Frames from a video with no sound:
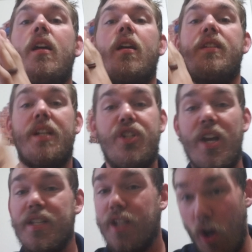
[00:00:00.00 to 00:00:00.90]

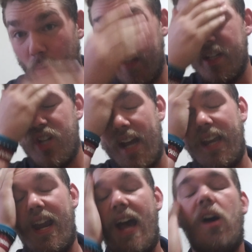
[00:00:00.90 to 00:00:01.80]
suggest going to check
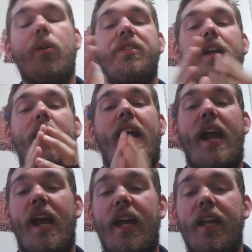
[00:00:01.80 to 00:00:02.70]
it out
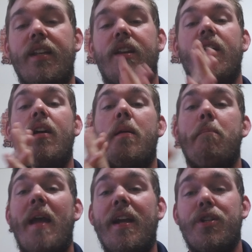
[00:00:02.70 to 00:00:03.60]
and
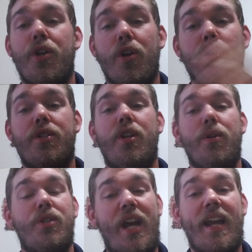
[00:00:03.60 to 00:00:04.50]
make sure
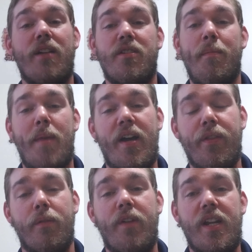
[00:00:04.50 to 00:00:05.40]
to check out some of my
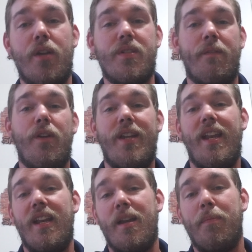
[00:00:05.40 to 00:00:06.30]
other videos if you did
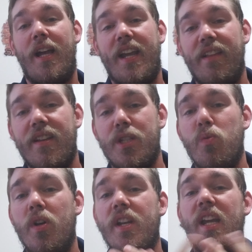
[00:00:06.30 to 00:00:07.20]
end up liking this
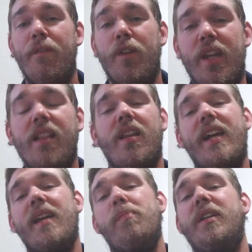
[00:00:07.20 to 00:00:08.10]
one. If you didn't
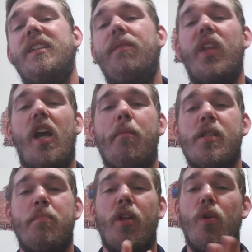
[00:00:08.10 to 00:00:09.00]
like it, please leave in the
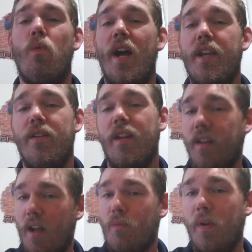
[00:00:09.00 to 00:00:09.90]
comments below why you
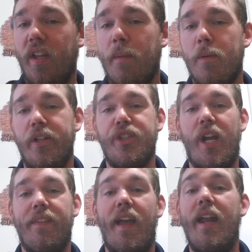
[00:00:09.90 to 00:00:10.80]
didn't. I'd really
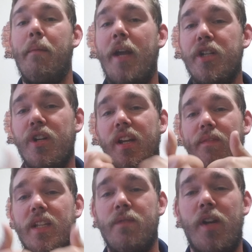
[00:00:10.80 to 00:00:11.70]
appreciate that. And make sure to
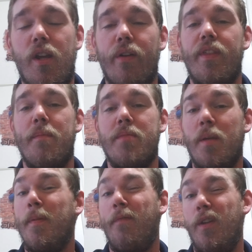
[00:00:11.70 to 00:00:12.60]
give this video a thumbs
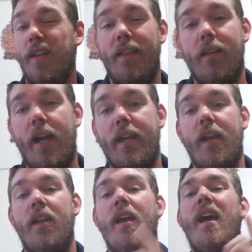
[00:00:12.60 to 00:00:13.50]
up if you did like
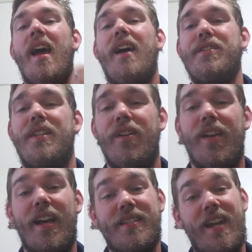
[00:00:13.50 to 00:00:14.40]
it. I'll see you
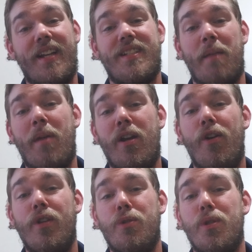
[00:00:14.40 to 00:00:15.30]
guys next time. I
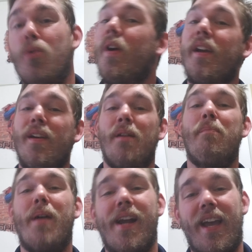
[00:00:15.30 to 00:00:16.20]
know this was quick,
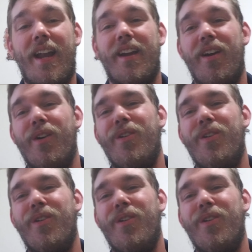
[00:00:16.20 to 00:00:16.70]
but I gotta go.